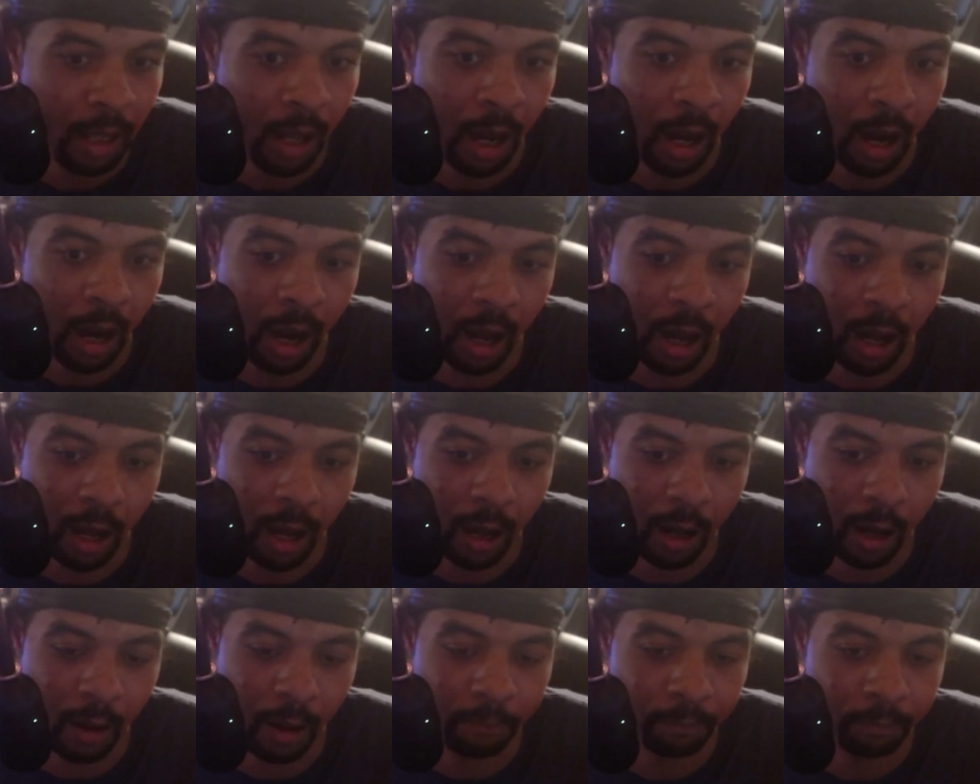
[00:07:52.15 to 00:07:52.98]

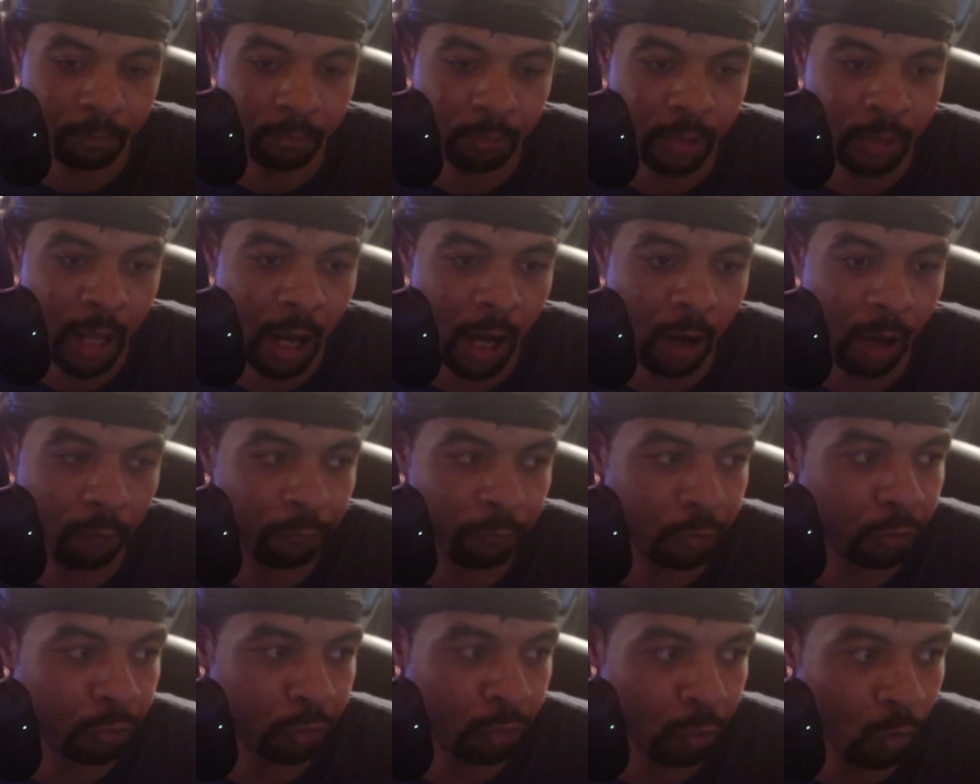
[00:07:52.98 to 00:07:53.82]
Now, if you
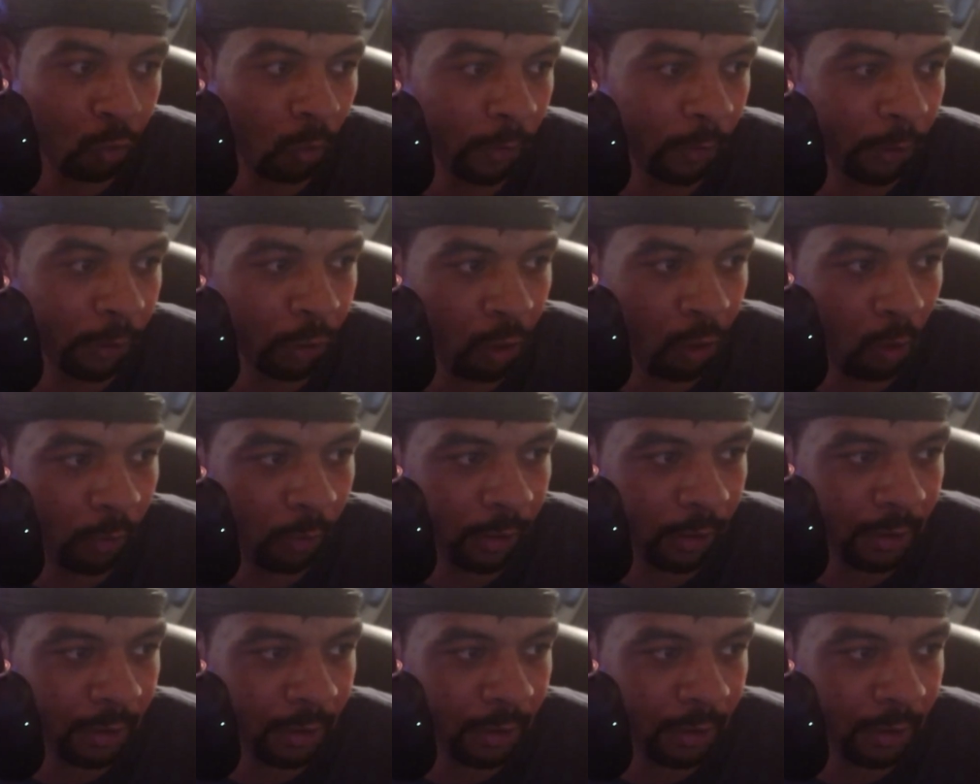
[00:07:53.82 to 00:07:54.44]
do want to go get